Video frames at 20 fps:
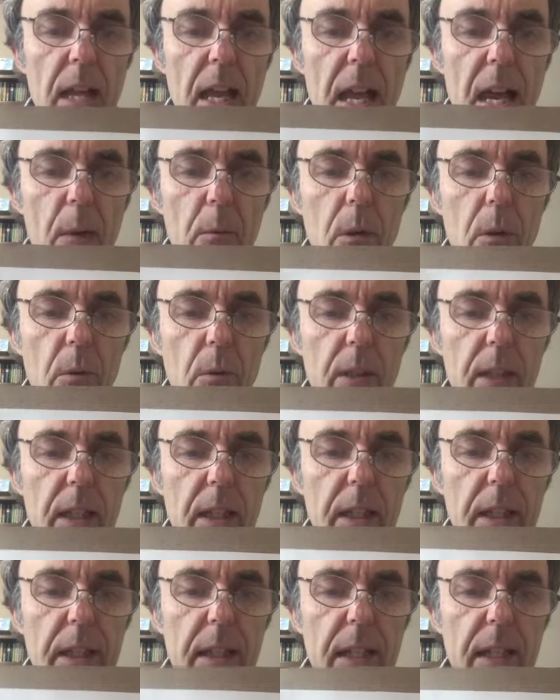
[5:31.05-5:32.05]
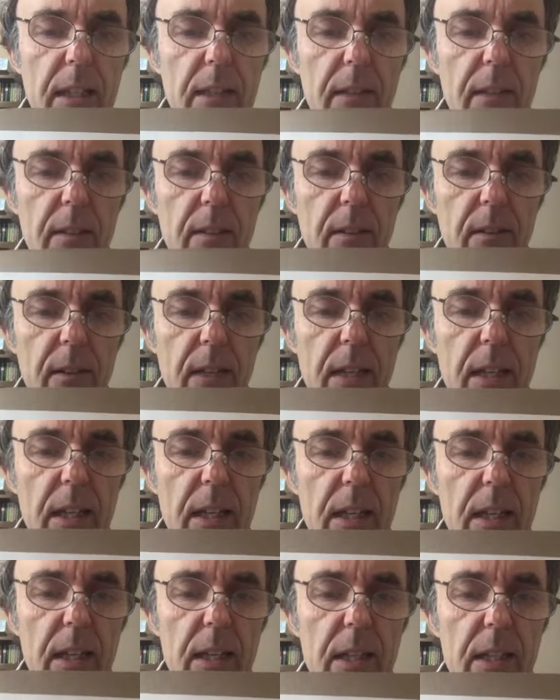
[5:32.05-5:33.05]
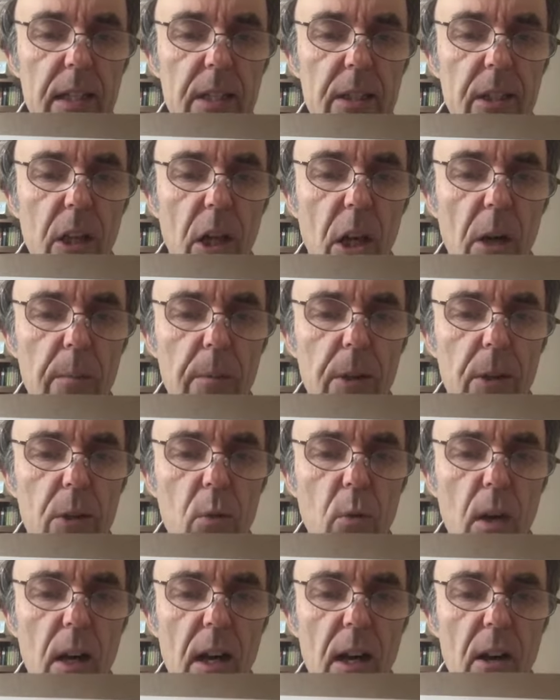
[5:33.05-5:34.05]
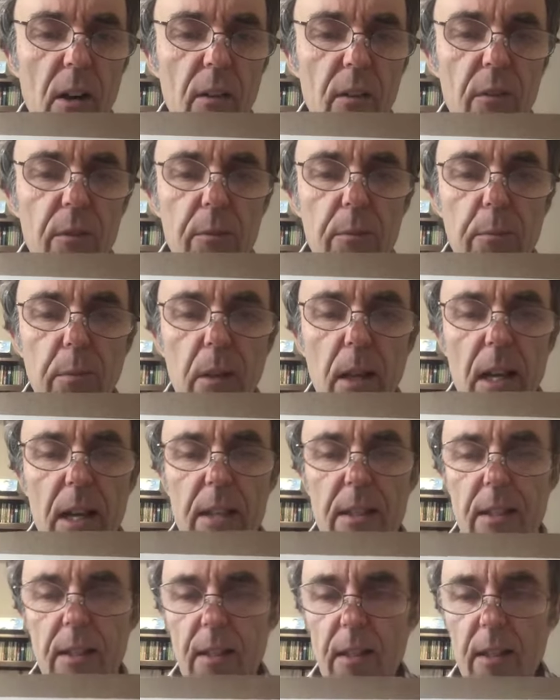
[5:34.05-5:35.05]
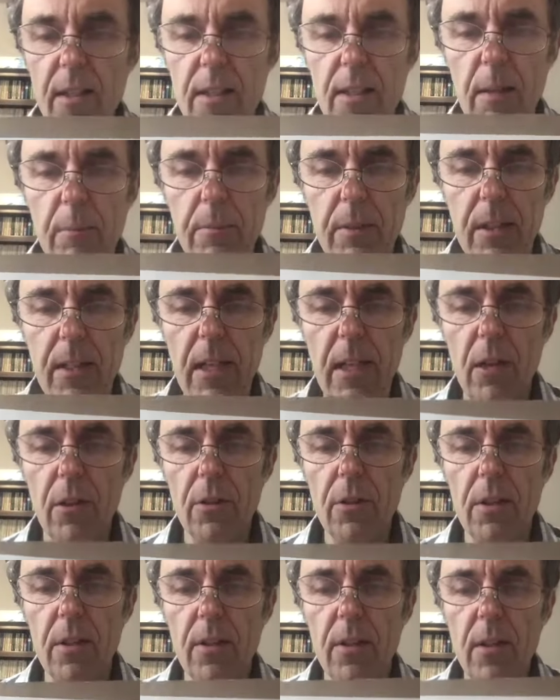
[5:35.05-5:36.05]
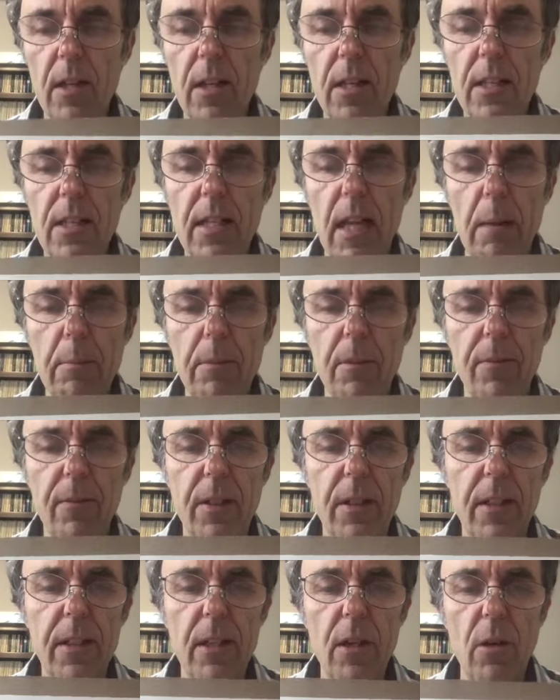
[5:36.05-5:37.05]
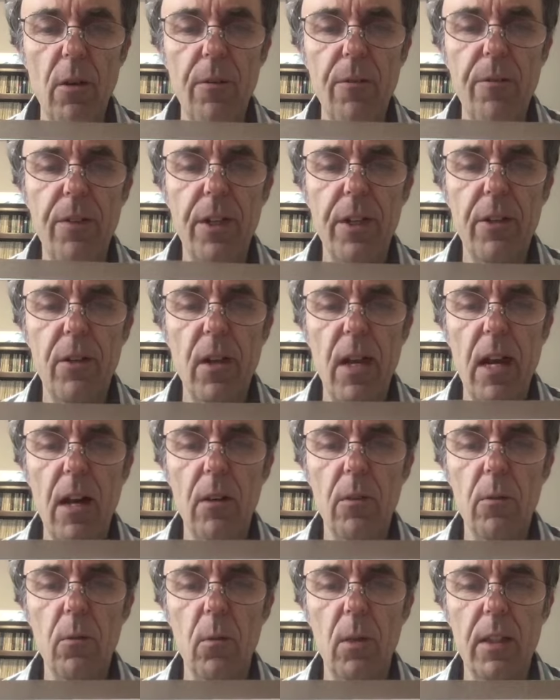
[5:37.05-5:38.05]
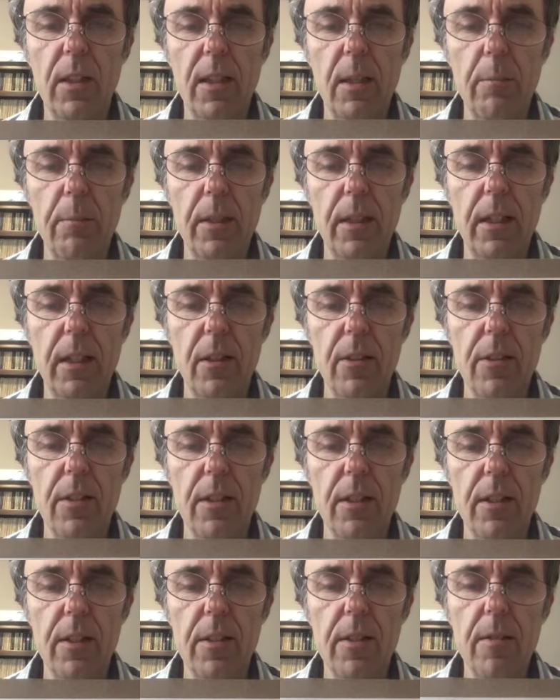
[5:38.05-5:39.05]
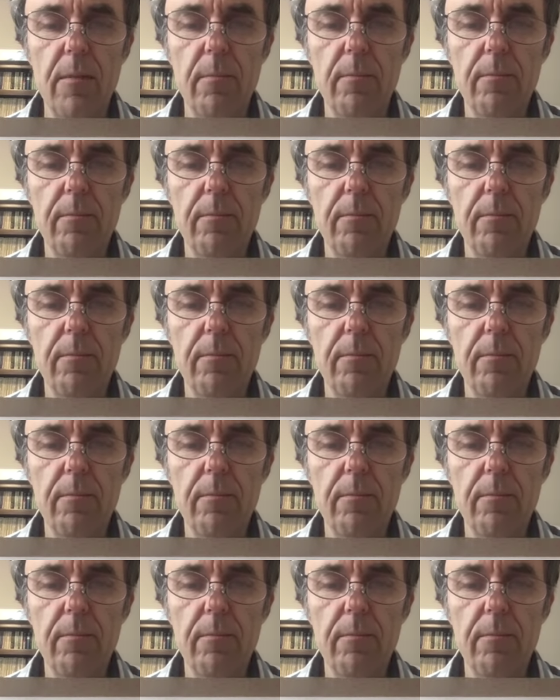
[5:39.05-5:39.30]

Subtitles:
And what we're going to get is carbon-12 plus something else. Stop the video, figure out what something else is.